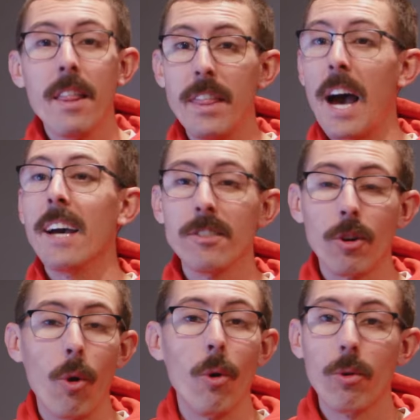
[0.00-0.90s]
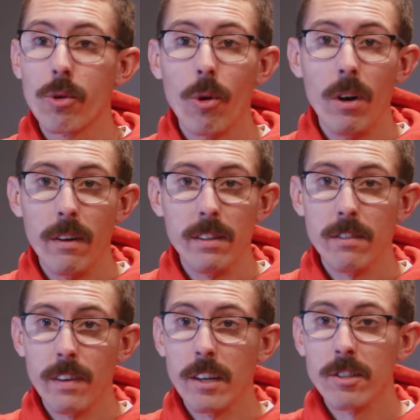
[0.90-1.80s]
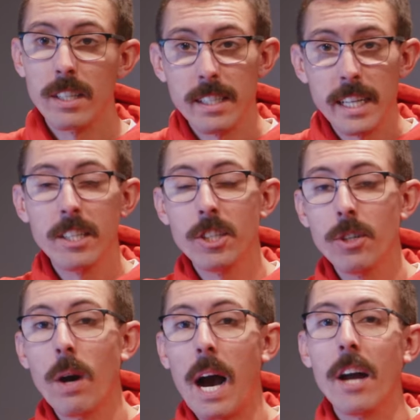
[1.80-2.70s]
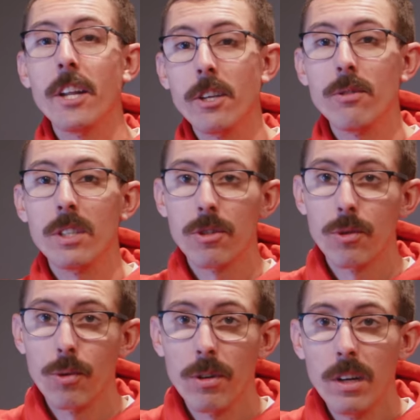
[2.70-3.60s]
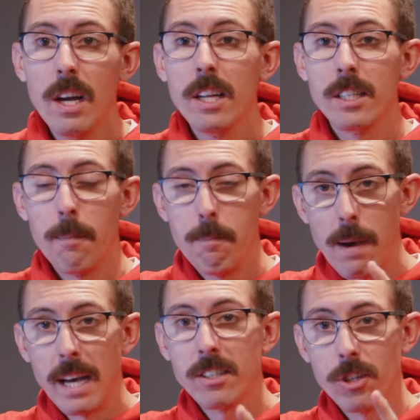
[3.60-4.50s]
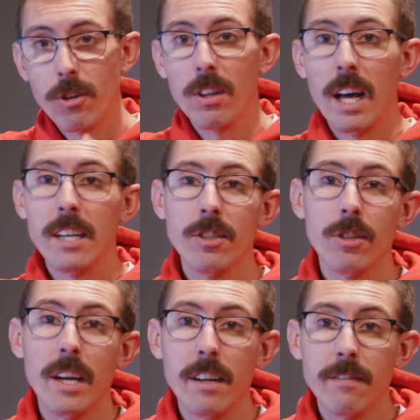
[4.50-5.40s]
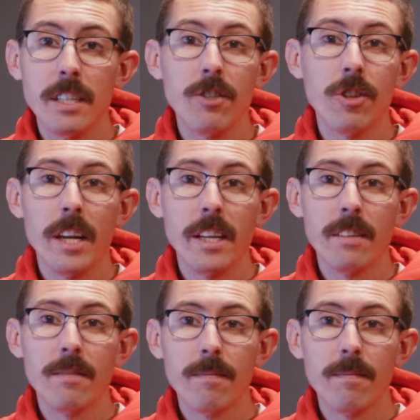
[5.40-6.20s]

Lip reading: that is our whole goal of this video, is to teach you how to use this tool to best utilize your NFT trading.